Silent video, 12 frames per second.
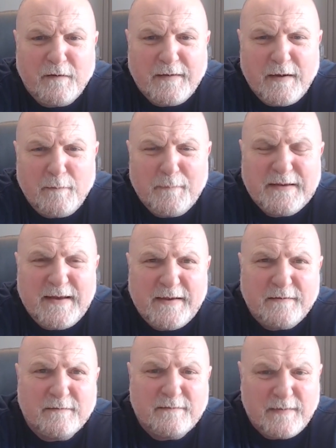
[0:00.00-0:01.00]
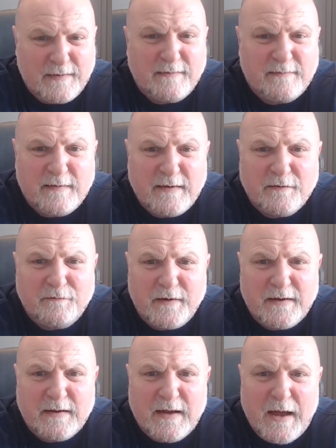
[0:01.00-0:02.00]
and Garrett McDaniels is an
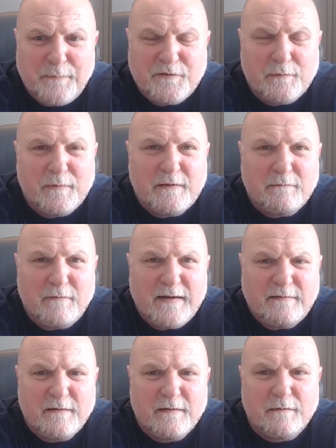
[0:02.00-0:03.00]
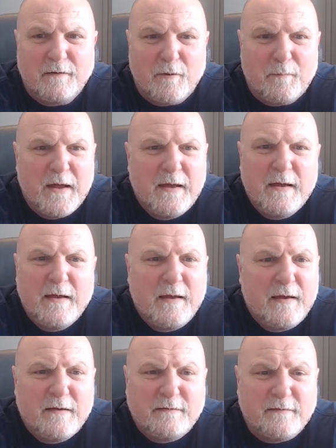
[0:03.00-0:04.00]
intriguing option, but the rest of the group
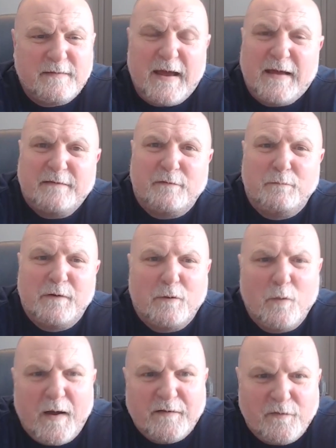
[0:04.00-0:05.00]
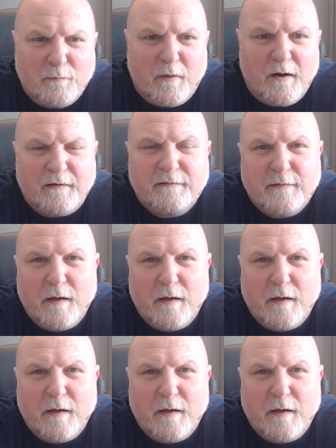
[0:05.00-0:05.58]
just has some real question marks.